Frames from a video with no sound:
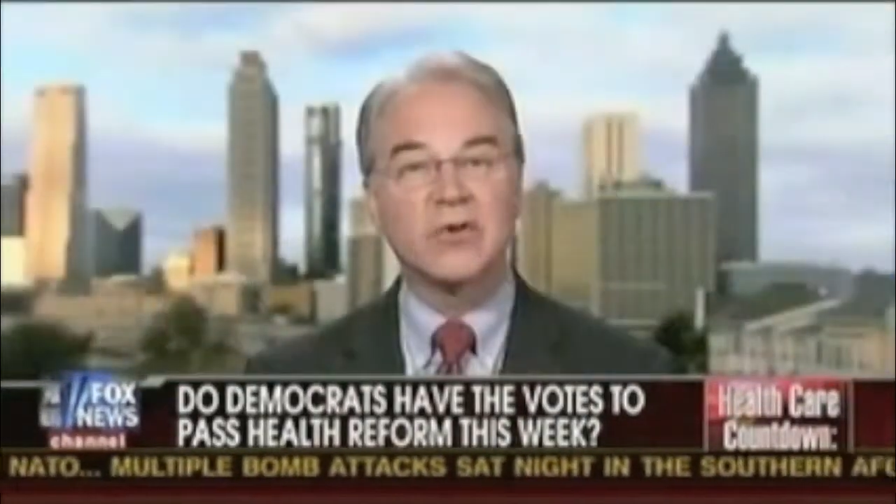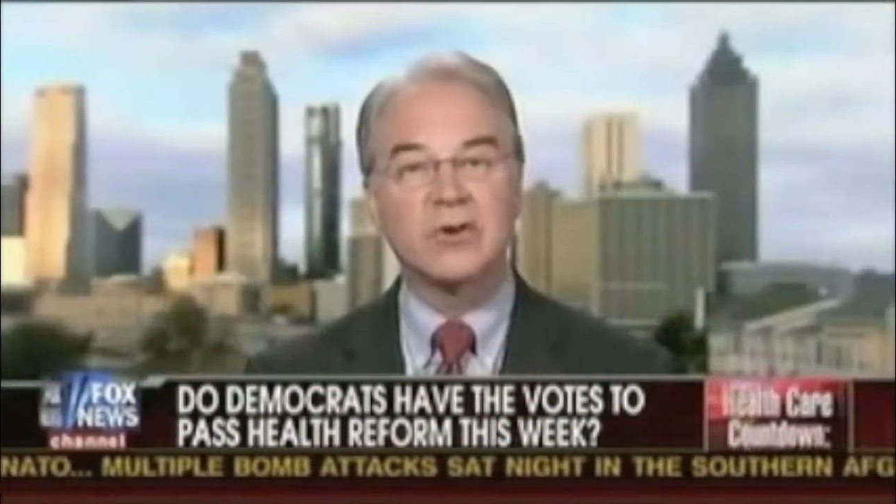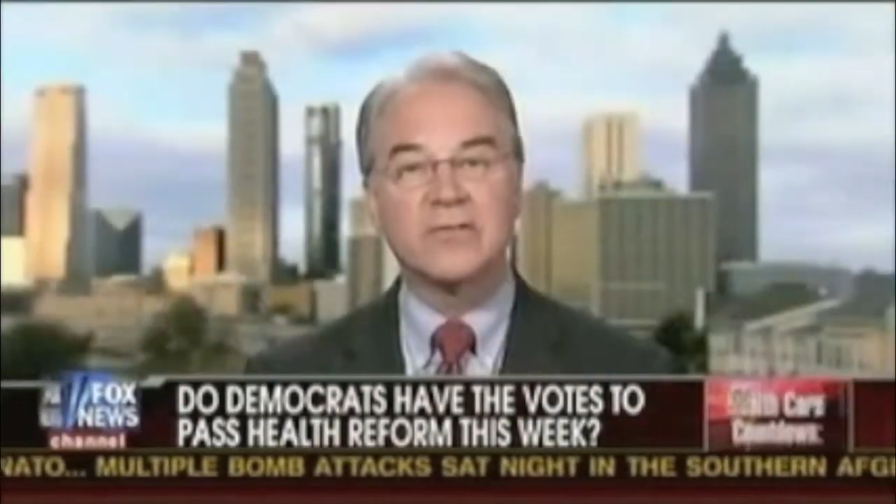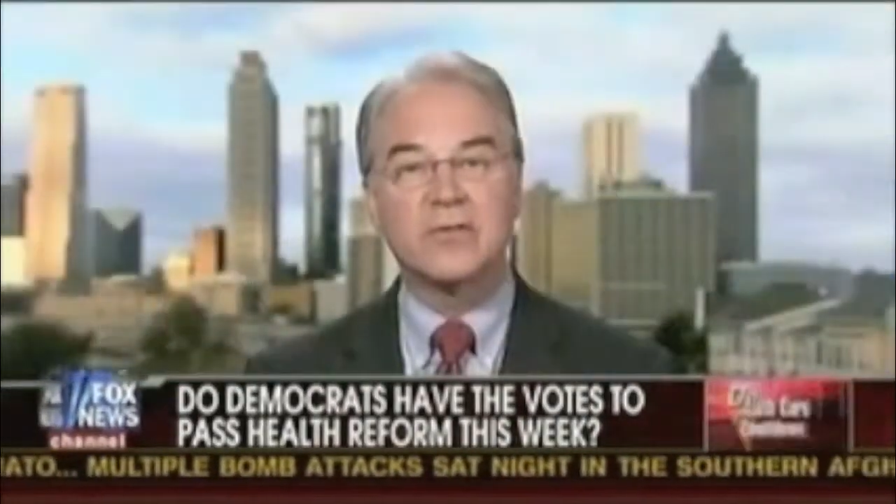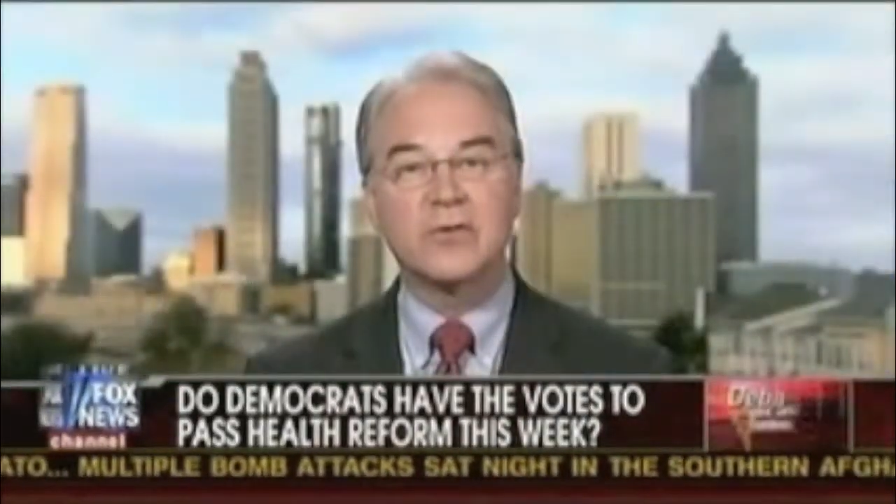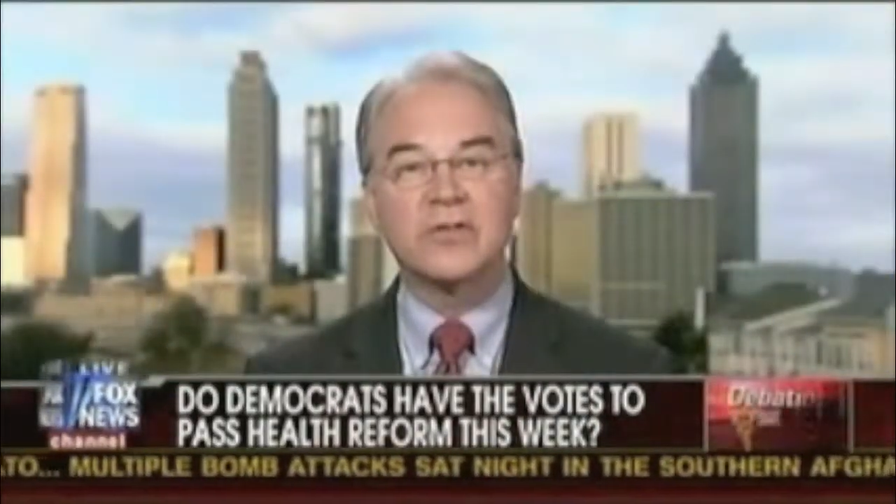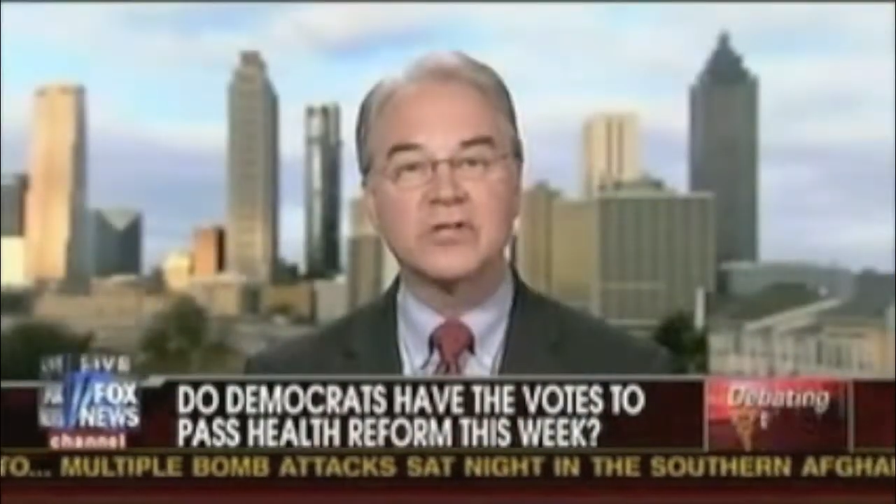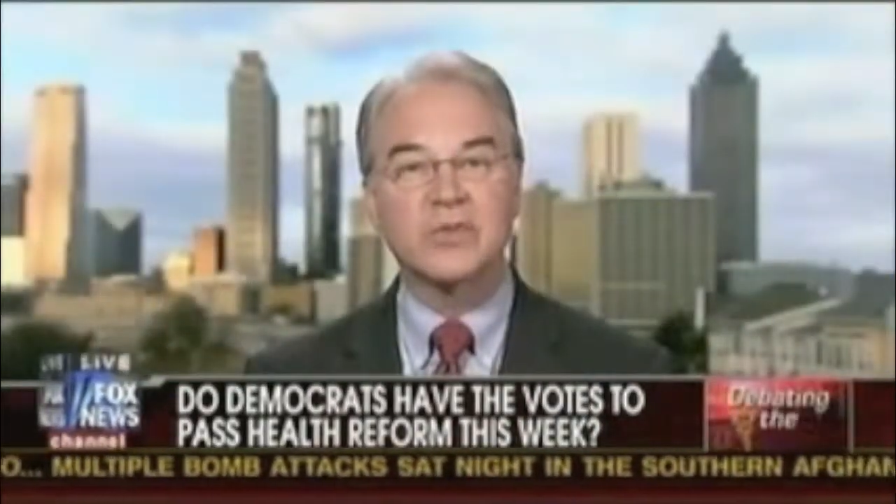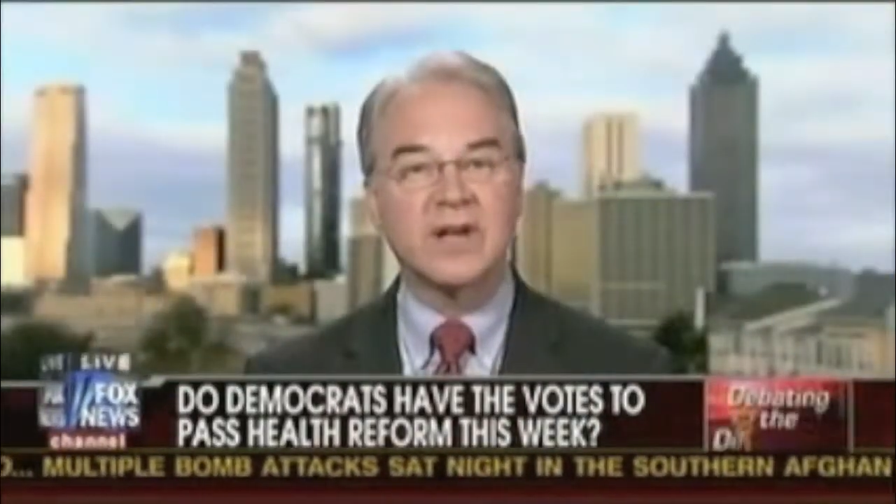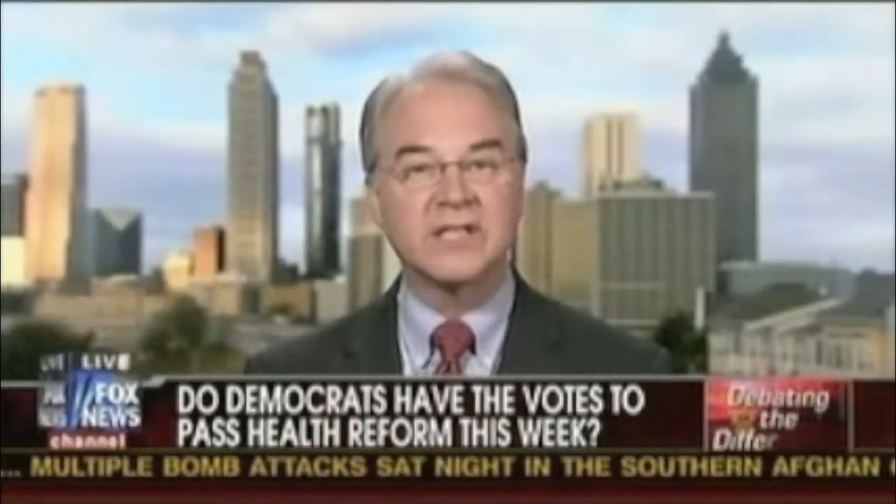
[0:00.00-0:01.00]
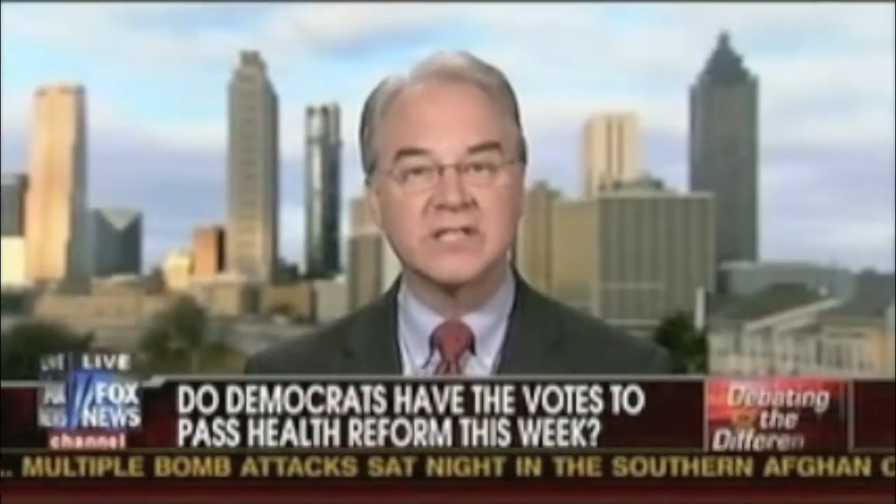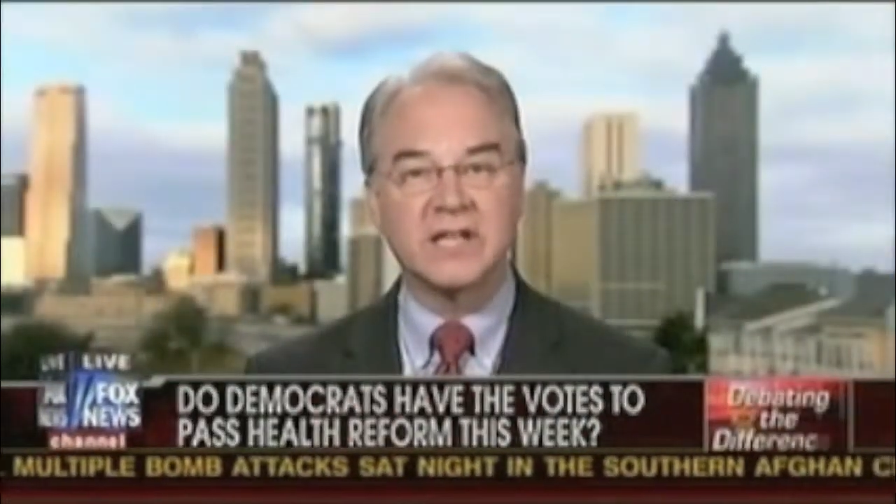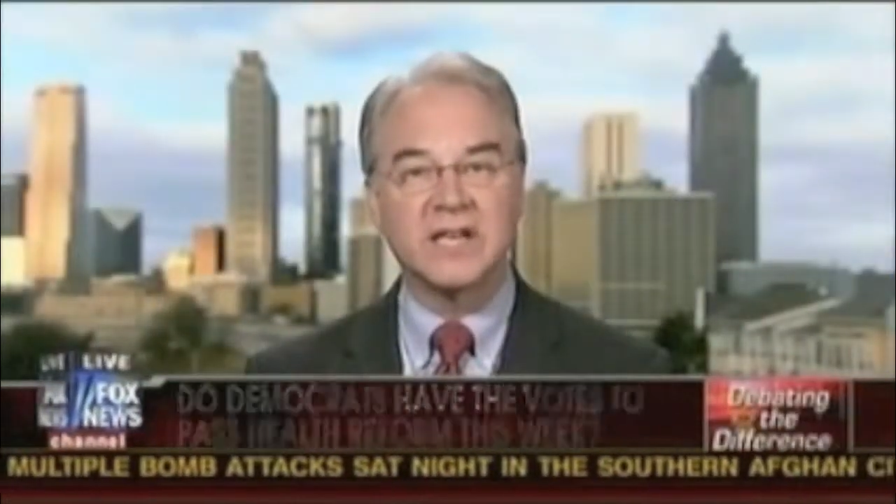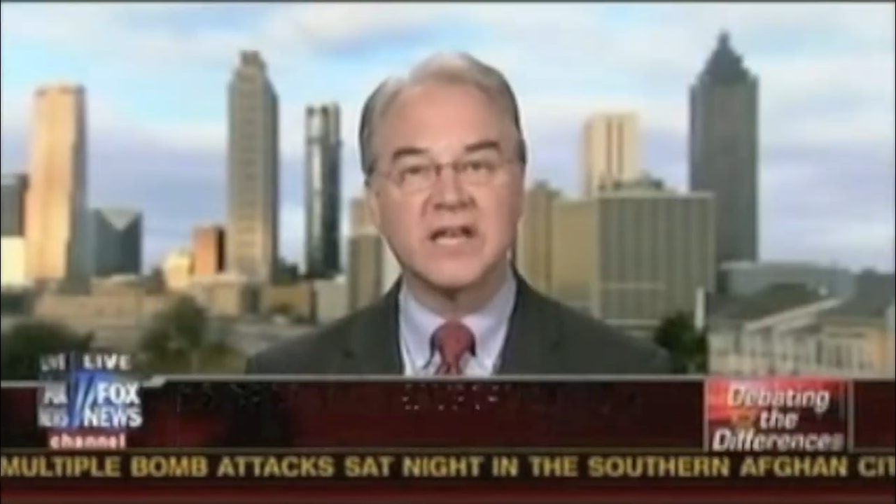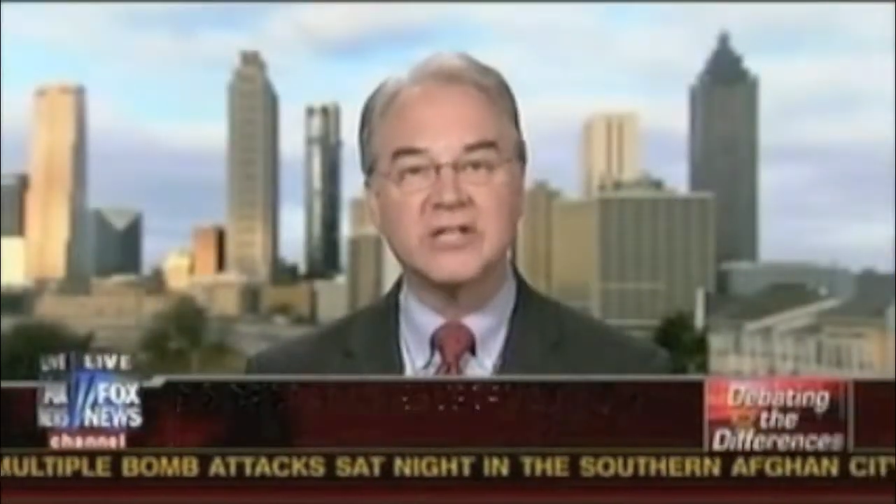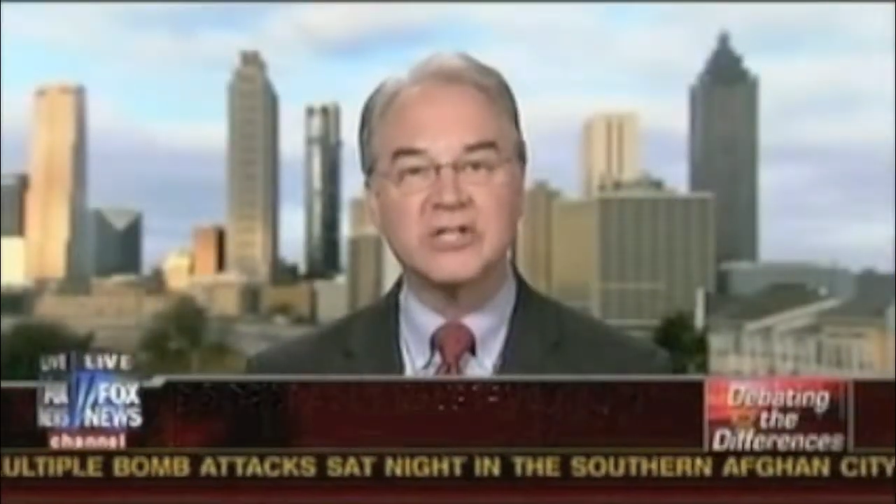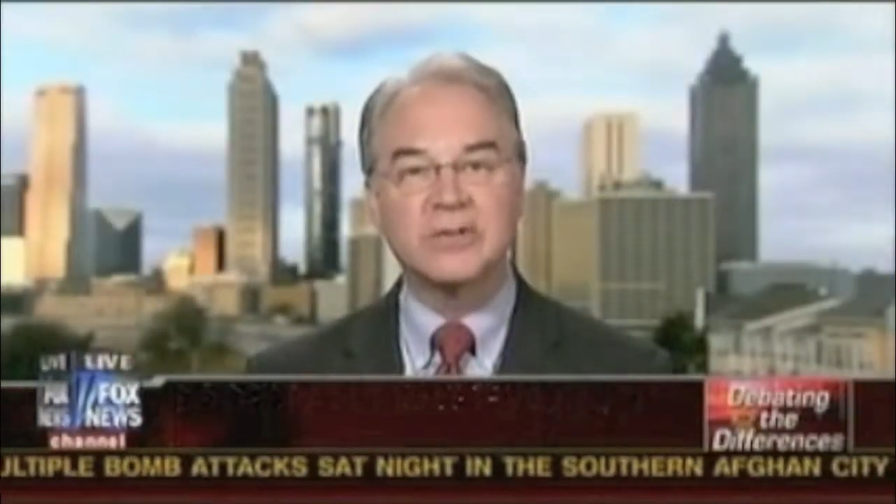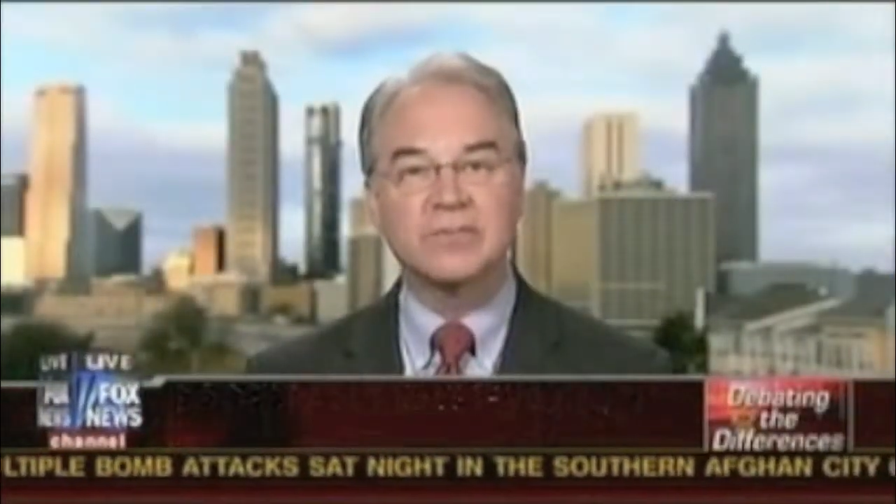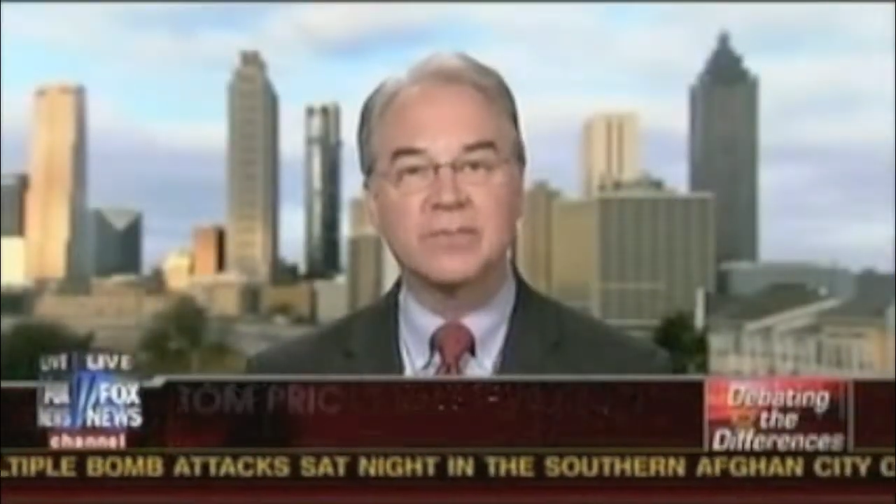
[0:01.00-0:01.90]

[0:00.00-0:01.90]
in order for this reconciliation